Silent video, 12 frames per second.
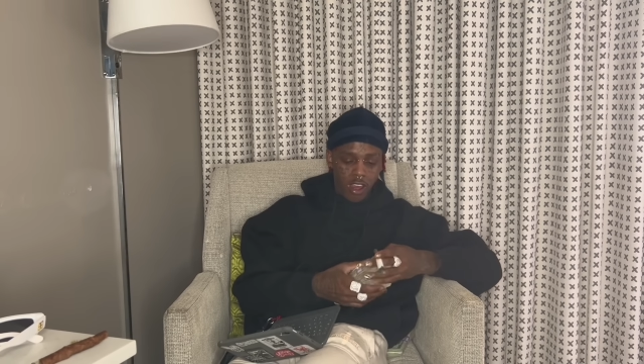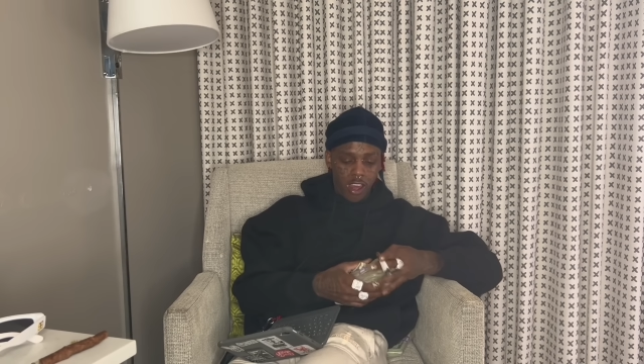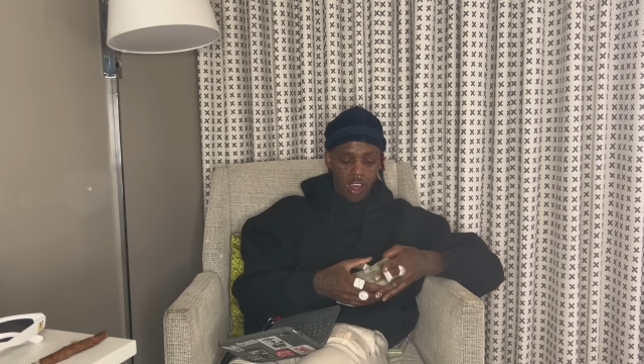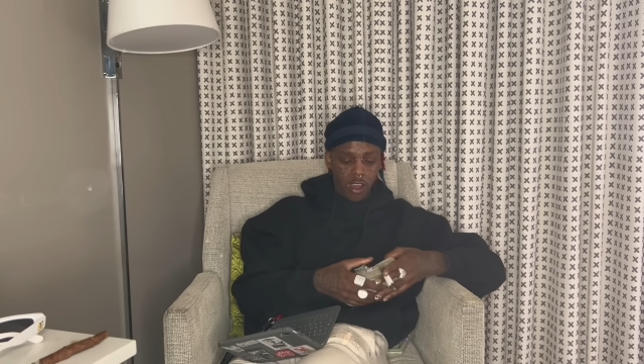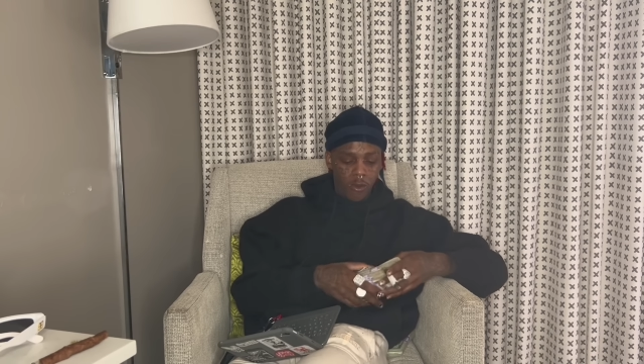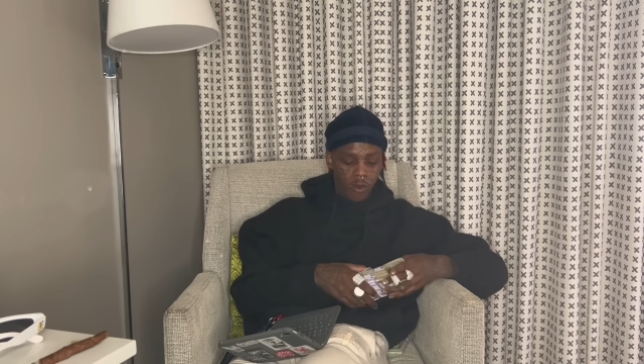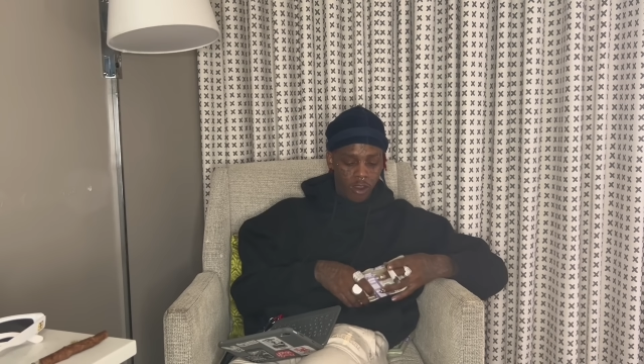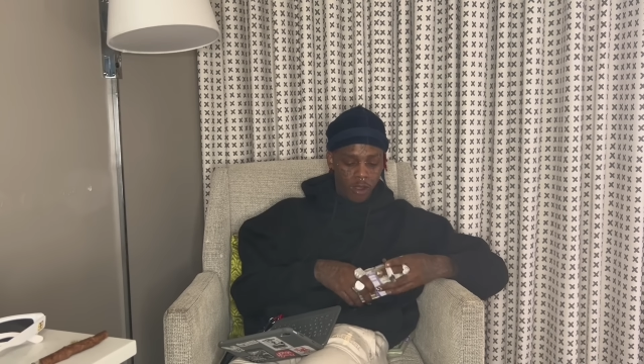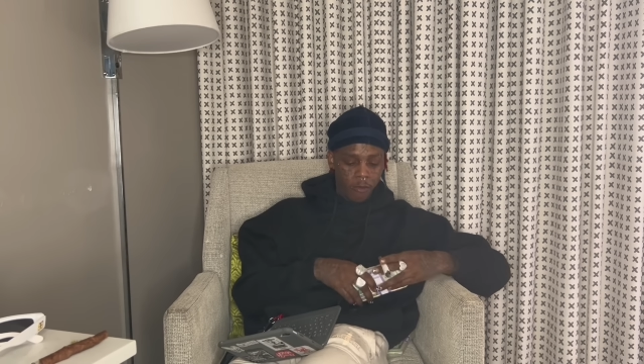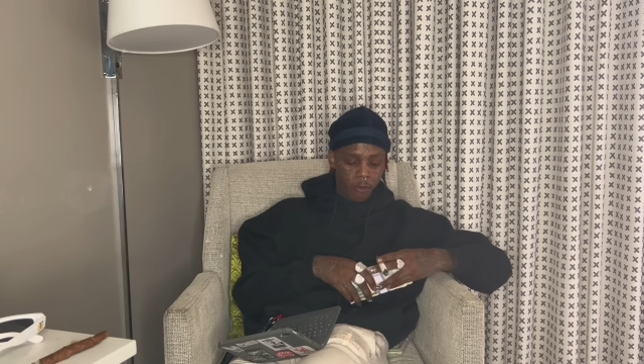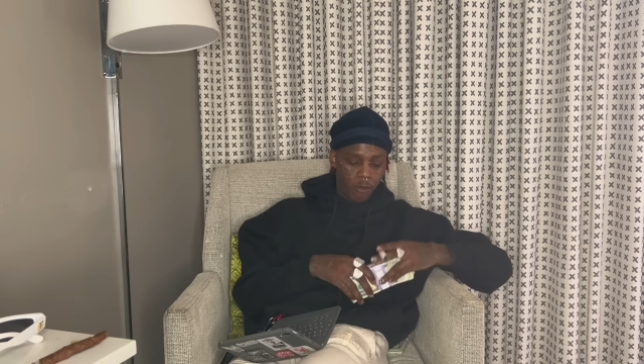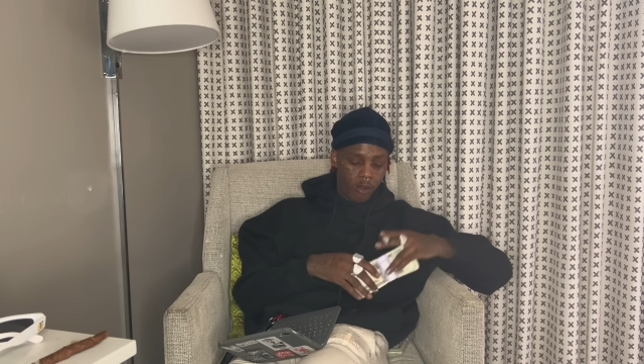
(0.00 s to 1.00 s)
He going
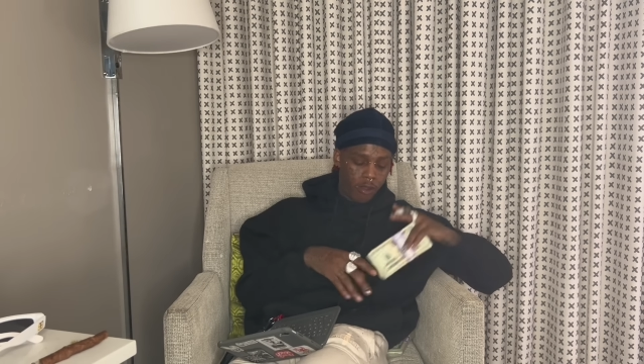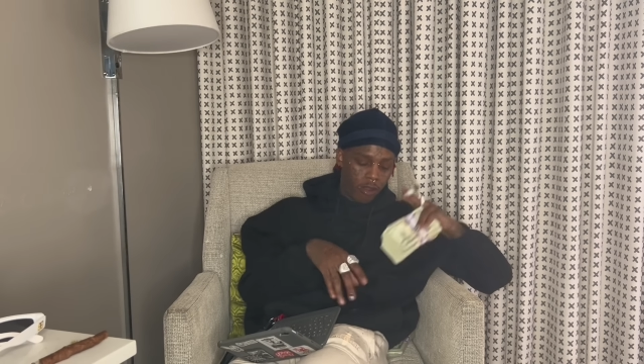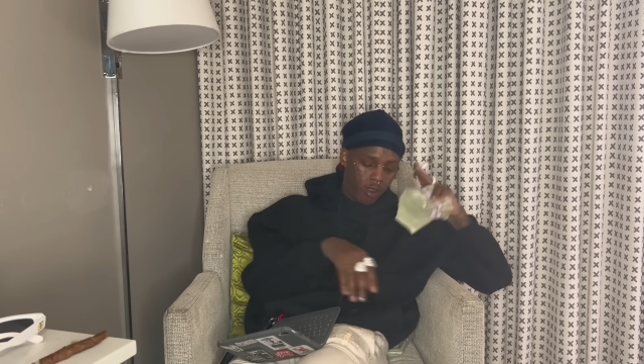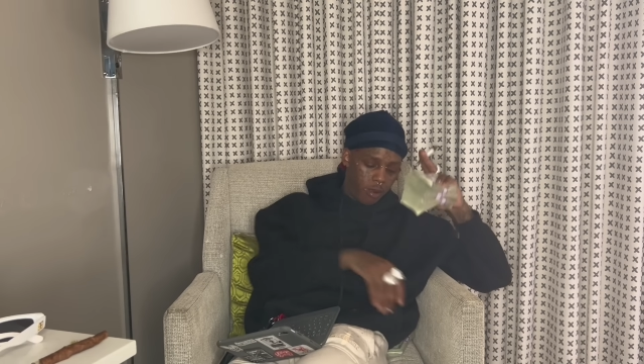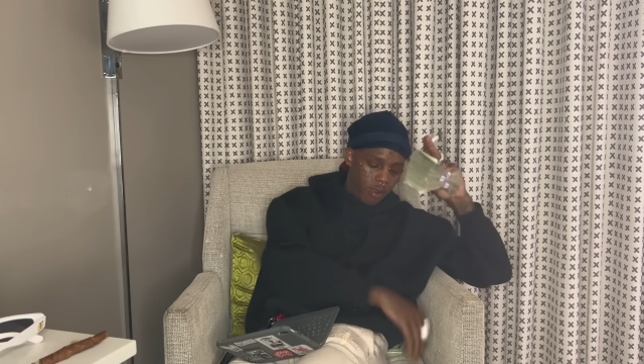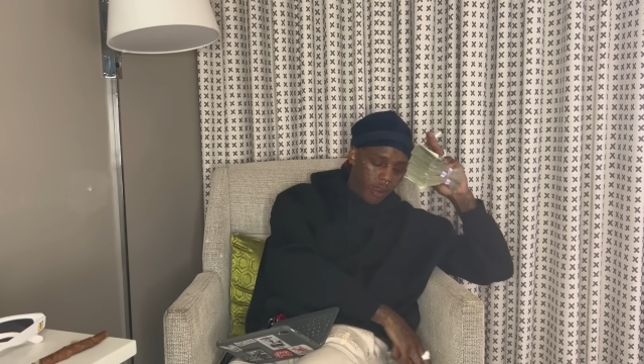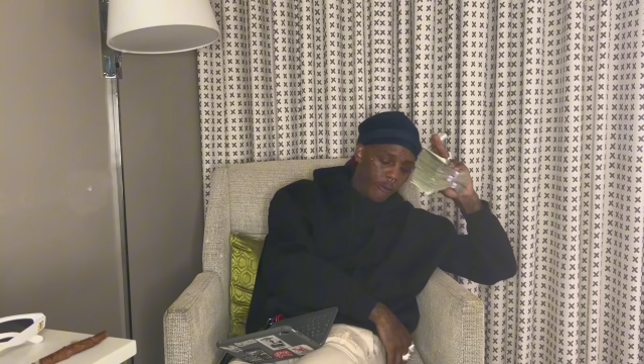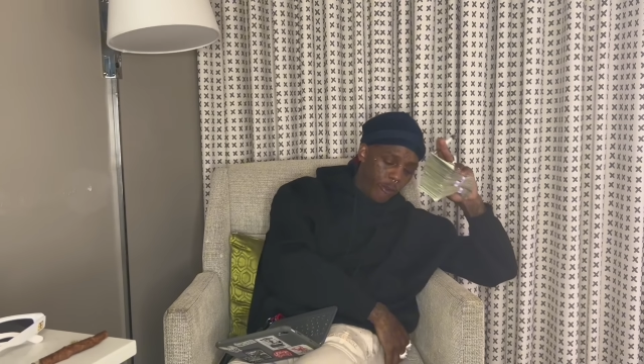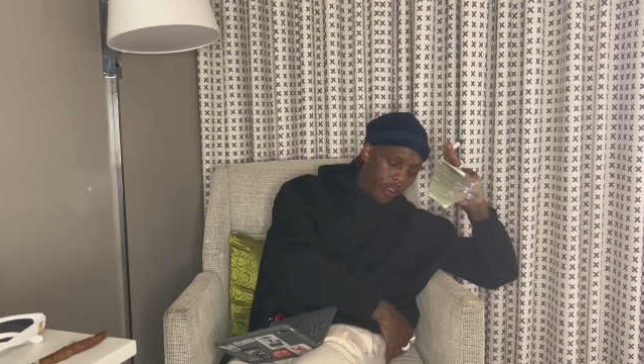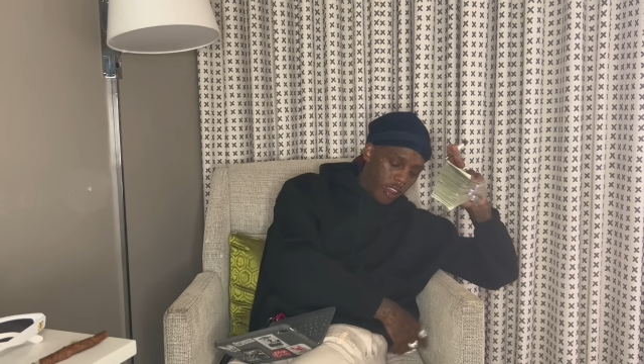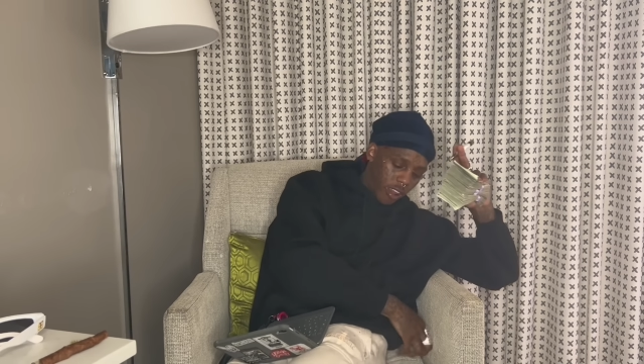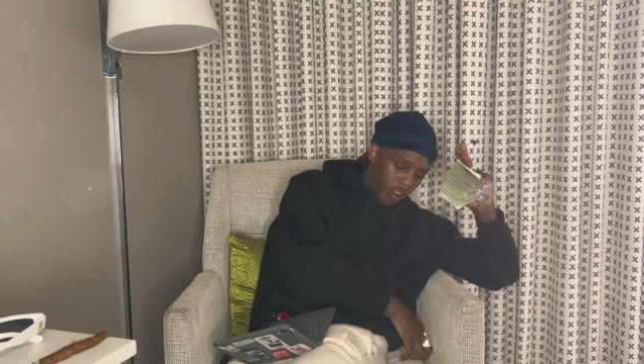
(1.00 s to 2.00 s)
number one. The rookie,